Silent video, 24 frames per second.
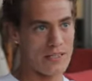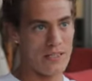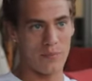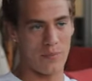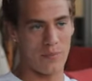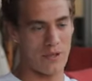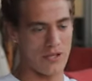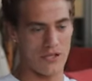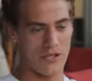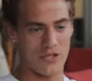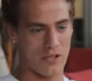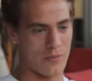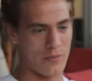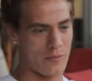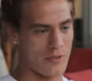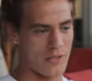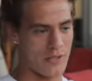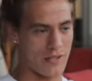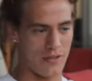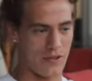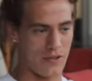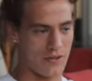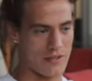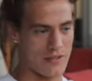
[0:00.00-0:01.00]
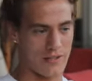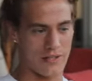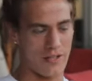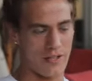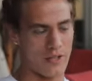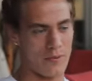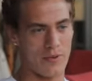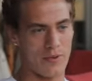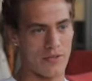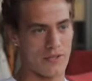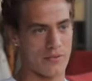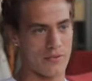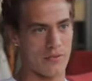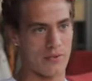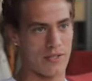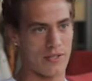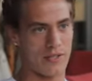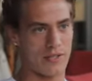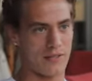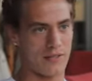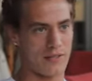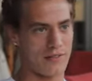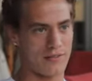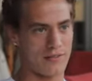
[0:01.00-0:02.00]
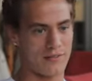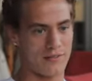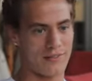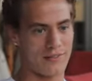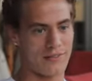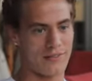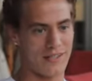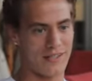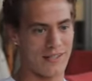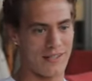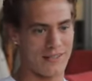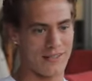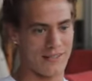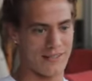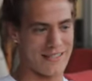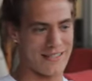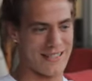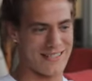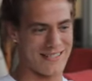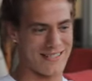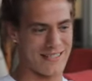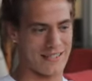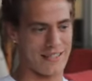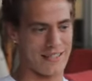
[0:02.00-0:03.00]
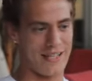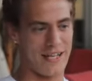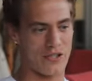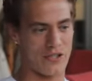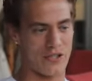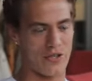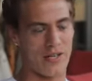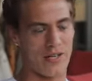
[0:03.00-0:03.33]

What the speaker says: But in Germany, all they care about is winning, and I think that's like the extra